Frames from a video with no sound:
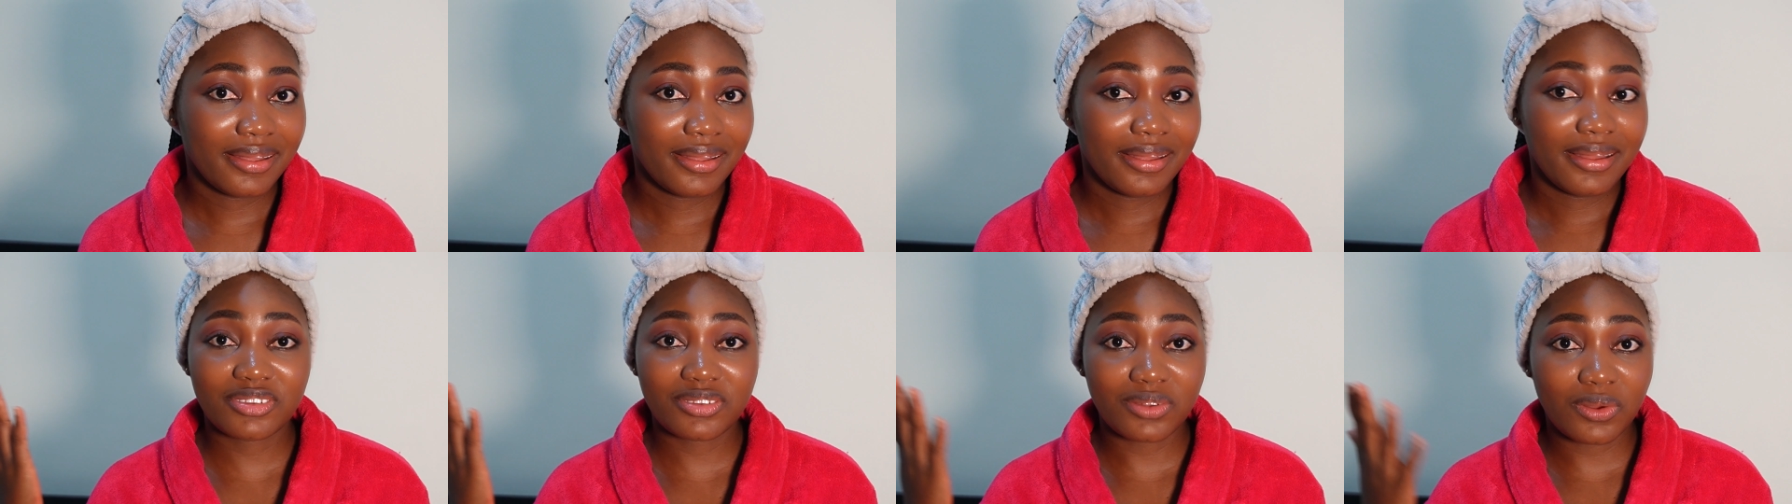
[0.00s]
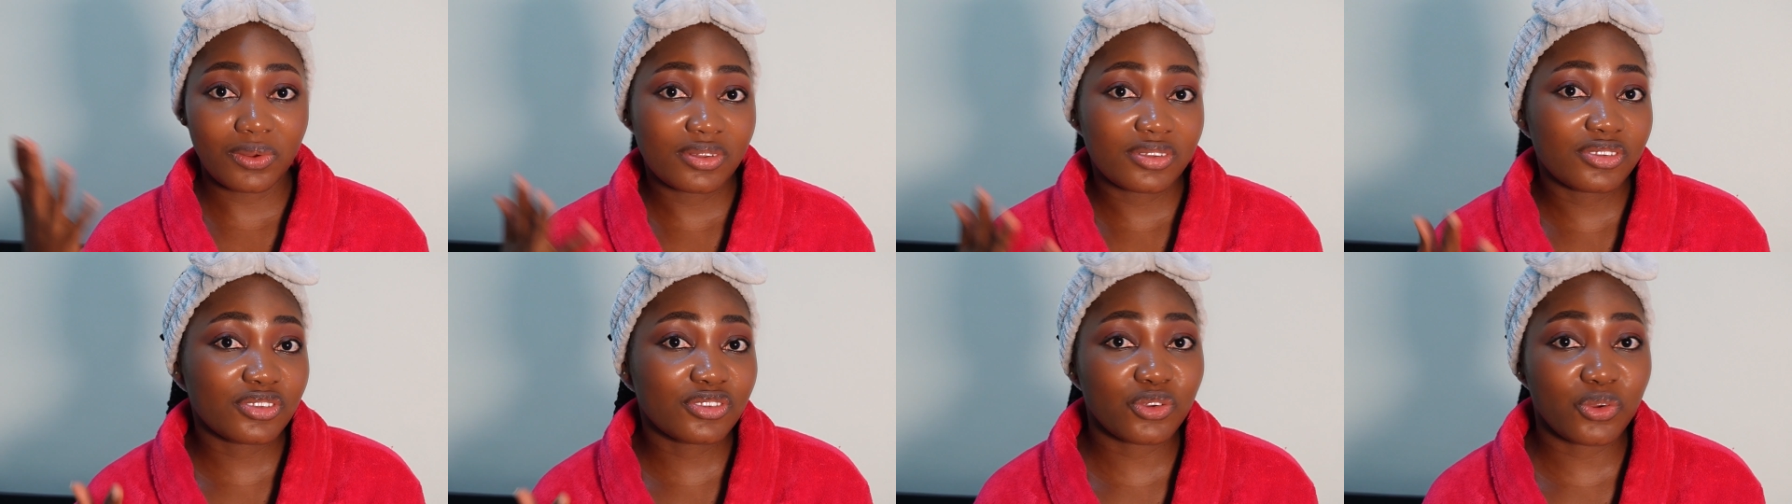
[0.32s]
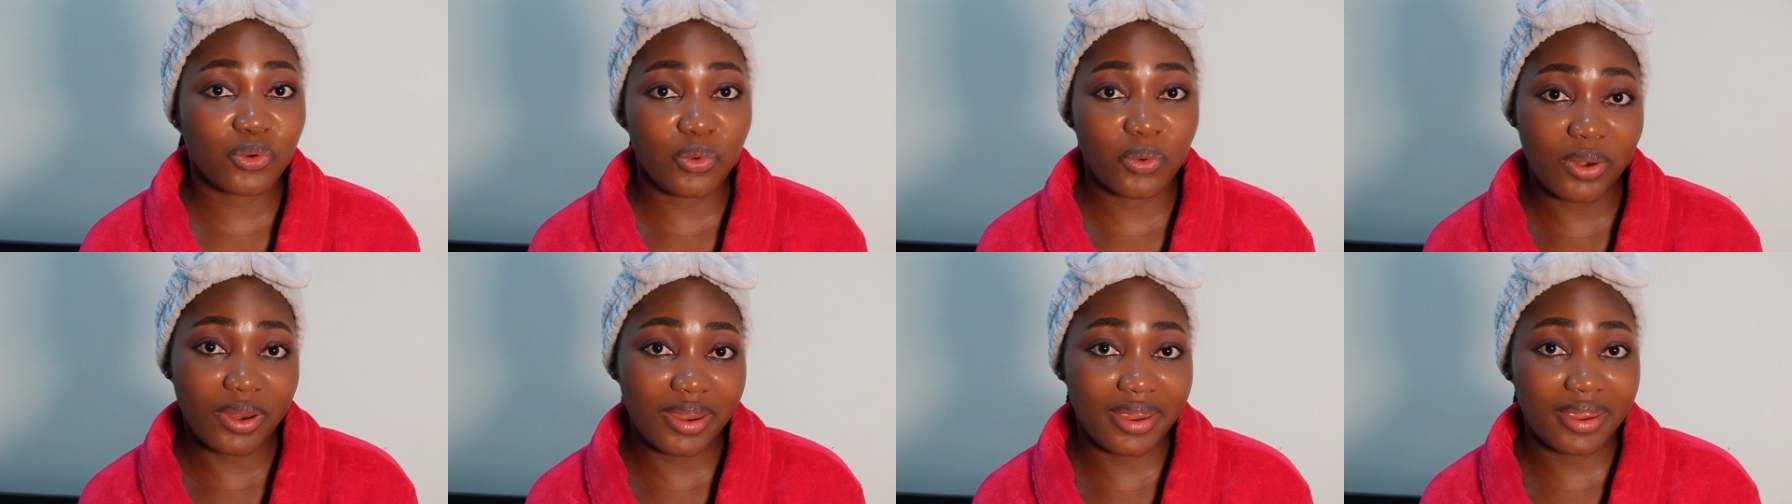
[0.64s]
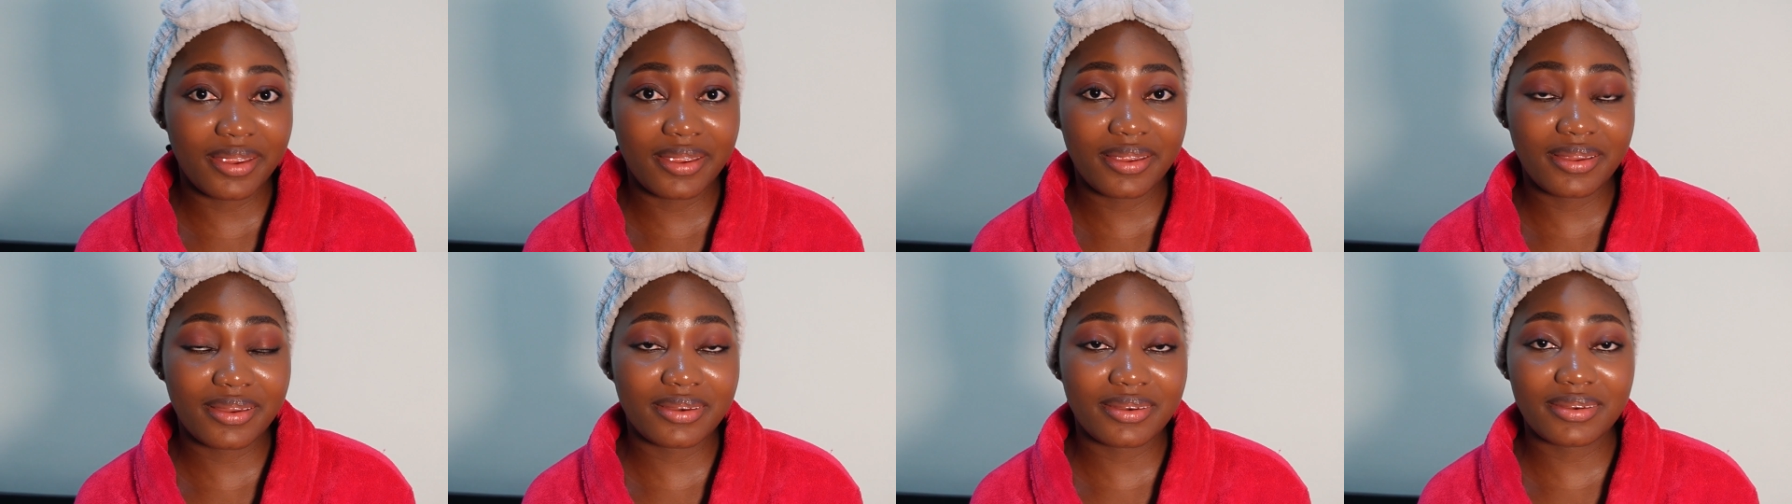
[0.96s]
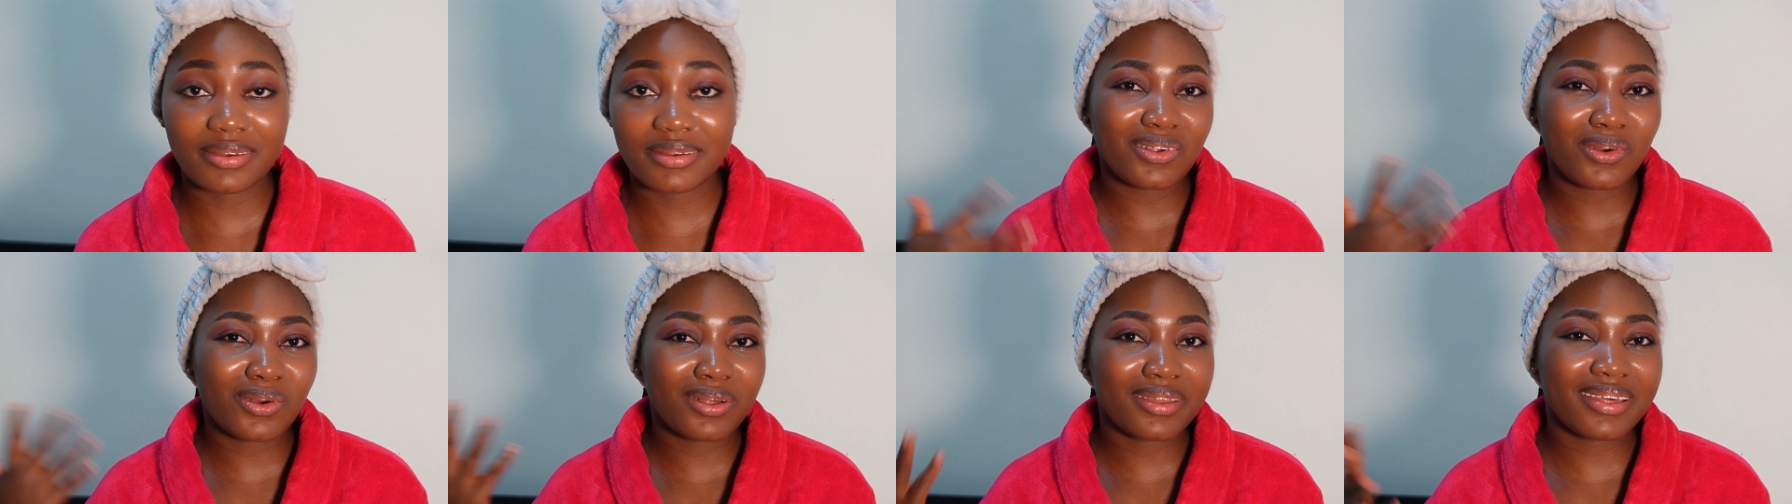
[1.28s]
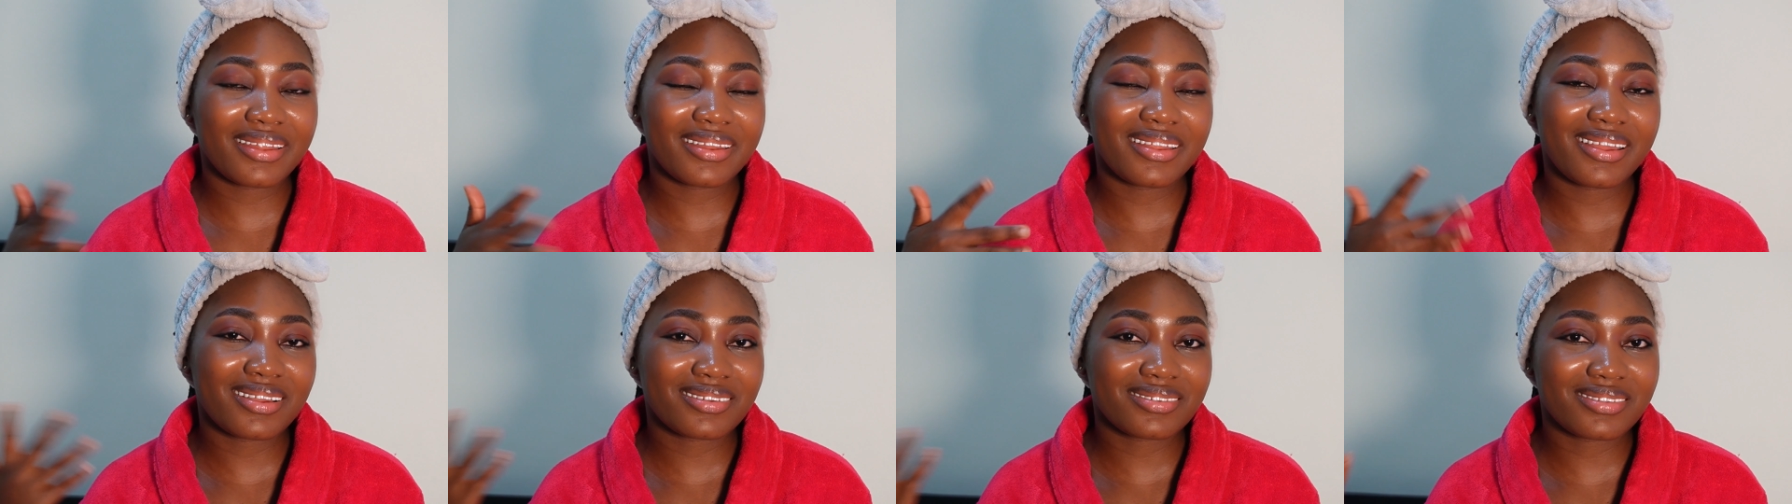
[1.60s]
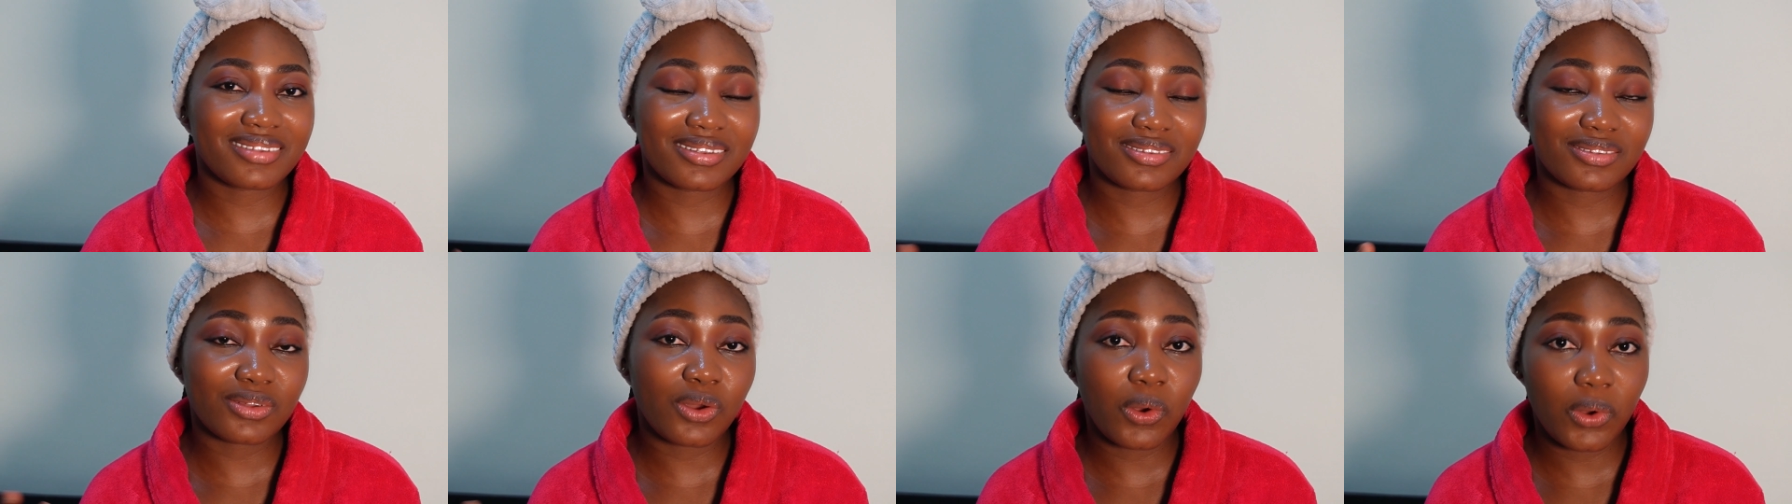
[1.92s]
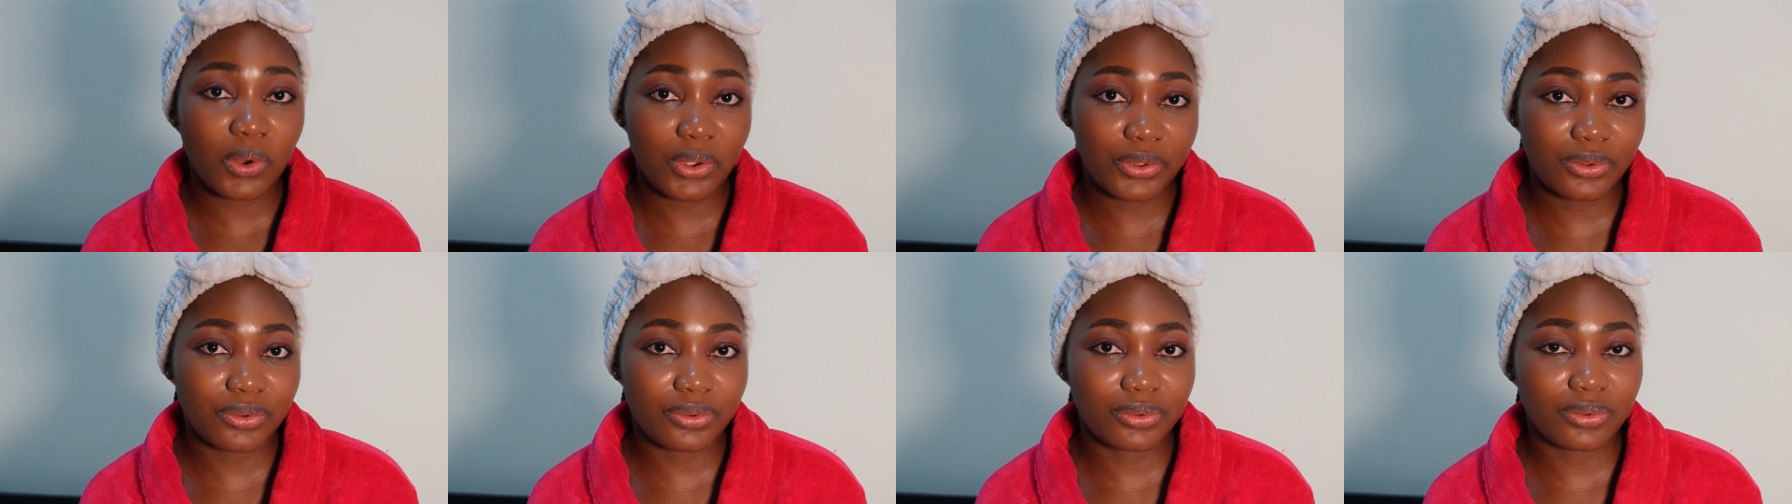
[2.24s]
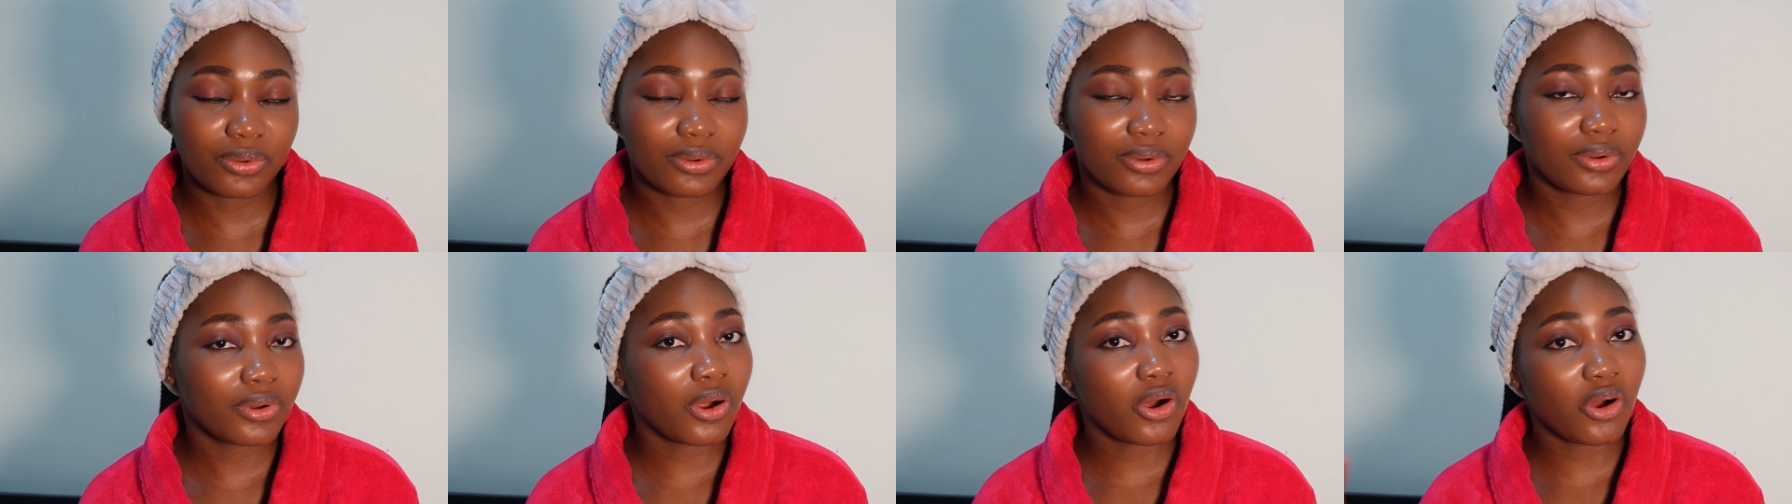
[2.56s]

sunscreen, all that excess oil